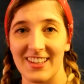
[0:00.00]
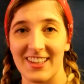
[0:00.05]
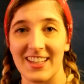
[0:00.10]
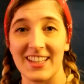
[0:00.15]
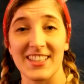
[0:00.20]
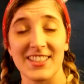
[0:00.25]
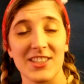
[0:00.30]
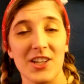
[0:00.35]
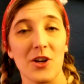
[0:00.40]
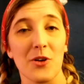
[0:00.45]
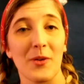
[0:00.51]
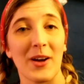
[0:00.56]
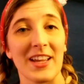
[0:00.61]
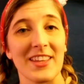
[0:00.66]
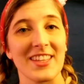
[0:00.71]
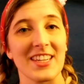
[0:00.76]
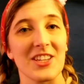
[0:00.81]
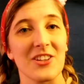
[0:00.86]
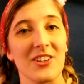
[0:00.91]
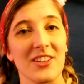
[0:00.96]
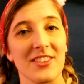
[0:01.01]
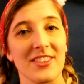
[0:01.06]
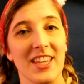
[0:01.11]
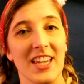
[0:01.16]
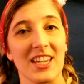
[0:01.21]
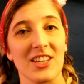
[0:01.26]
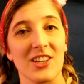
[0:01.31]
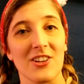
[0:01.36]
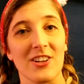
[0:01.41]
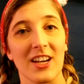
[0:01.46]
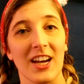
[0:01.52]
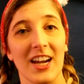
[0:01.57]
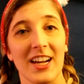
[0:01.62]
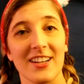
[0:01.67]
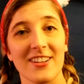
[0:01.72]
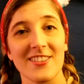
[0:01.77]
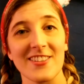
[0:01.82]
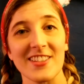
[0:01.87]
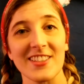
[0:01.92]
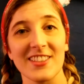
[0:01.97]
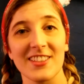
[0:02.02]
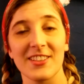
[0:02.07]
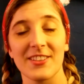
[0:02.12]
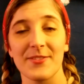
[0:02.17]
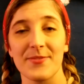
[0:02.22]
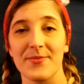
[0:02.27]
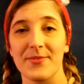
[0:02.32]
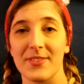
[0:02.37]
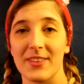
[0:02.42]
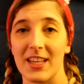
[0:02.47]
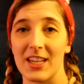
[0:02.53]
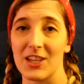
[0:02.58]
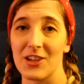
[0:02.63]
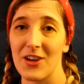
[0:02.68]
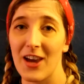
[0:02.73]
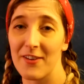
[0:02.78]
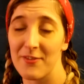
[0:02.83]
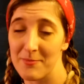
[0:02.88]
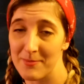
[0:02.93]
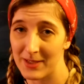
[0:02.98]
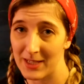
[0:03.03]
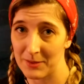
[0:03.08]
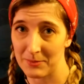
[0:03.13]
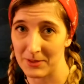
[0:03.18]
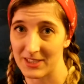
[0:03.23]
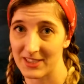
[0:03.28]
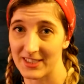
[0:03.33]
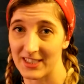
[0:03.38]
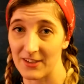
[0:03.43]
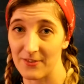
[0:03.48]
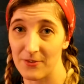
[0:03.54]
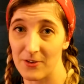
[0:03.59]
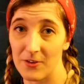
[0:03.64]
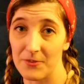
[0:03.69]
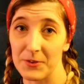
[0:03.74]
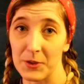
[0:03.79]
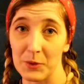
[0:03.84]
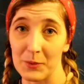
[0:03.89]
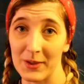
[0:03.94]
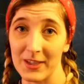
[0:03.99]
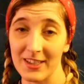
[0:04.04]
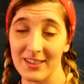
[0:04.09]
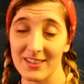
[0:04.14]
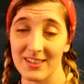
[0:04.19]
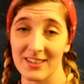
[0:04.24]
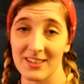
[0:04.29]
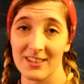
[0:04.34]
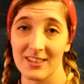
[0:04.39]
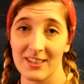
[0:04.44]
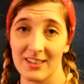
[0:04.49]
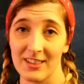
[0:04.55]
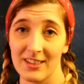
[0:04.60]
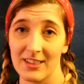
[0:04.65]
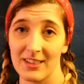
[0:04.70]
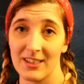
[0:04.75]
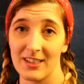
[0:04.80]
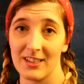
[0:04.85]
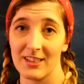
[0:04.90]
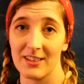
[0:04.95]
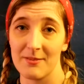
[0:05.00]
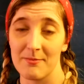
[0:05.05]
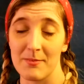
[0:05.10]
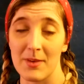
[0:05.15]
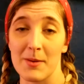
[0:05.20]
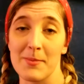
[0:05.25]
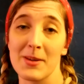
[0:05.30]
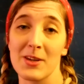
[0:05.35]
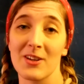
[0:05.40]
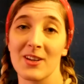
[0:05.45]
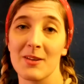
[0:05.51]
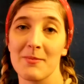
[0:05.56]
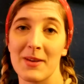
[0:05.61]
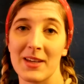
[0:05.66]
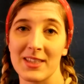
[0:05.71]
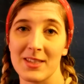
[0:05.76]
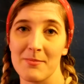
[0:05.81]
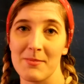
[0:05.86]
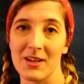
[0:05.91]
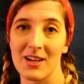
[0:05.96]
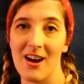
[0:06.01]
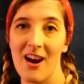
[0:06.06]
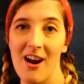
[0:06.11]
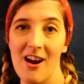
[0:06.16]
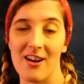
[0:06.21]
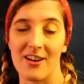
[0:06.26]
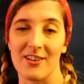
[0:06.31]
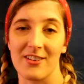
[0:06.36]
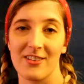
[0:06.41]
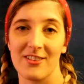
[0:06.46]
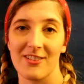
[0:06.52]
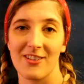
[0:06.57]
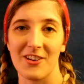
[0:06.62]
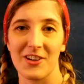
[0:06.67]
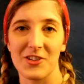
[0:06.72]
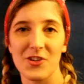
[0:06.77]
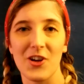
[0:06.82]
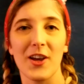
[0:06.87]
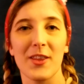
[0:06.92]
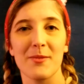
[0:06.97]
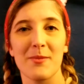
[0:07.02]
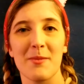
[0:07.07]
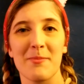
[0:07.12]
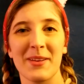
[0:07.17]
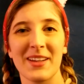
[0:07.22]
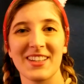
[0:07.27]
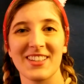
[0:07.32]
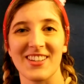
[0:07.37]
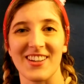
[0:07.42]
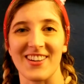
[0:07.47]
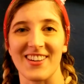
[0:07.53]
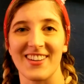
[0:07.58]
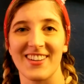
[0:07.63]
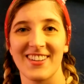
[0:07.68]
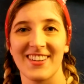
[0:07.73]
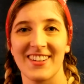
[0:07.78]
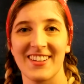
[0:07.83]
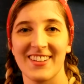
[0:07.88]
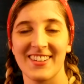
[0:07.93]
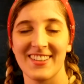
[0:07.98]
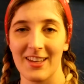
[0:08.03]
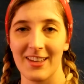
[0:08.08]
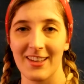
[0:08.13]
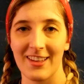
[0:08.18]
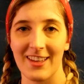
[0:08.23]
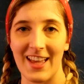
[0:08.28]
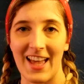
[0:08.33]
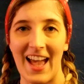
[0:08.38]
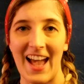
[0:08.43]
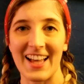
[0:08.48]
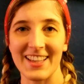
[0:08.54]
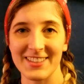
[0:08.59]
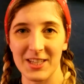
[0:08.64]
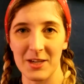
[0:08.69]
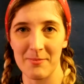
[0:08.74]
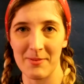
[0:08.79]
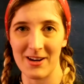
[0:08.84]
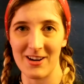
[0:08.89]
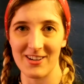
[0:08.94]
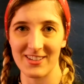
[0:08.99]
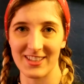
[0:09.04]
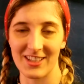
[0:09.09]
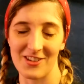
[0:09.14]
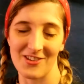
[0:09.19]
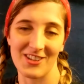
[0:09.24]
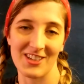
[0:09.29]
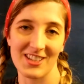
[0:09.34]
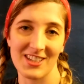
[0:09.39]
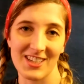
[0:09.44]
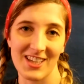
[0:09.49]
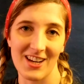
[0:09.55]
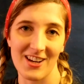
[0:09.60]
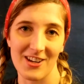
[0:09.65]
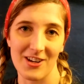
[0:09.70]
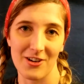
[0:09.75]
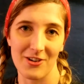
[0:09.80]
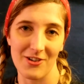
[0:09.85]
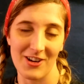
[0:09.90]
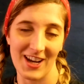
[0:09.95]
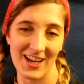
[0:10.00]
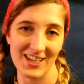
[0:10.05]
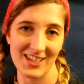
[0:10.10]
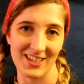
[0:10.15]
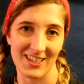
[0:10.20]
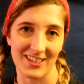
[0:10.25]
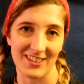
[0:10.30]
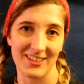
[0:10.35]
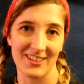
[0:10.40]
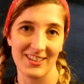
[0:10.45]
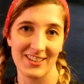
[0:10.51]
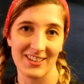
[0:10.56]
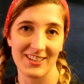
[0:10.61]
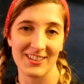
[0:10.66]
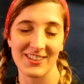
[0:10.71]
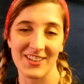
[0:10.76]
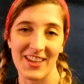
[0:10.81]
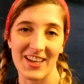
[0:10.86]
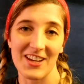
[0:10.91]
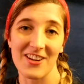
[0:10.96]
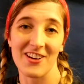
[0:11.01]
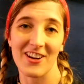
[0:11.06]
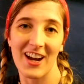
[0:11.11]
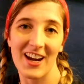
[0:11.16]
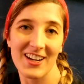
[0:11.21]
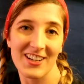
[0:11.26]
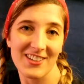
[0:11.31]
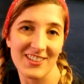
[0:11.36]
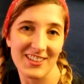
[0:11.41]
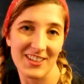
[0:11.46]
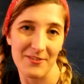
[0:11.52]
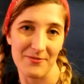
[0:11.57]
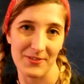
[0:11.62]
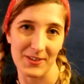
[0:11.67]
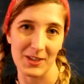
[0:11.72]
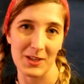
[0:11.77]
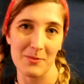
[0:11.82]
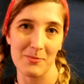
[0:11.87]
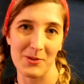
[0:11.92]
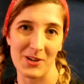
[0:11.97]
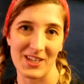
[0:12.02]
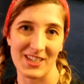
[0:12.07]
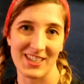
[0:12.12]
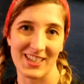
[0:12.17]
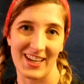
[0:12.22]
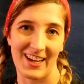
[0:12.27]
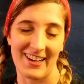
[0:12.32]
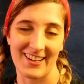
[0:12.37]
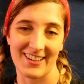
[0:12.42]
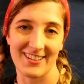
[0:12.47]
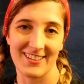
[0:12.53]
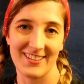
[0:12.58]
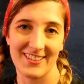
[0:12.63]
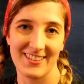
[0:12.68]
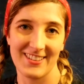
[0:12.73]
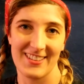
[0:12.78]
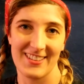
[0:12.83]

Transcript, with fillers: Is there a way that you can thank your guiders that you haven't been able to see for a few weeks? Maybe you can make them a card or draw them a picture. Ask your parents how you can share your creation so that your guiders can feel appreciated.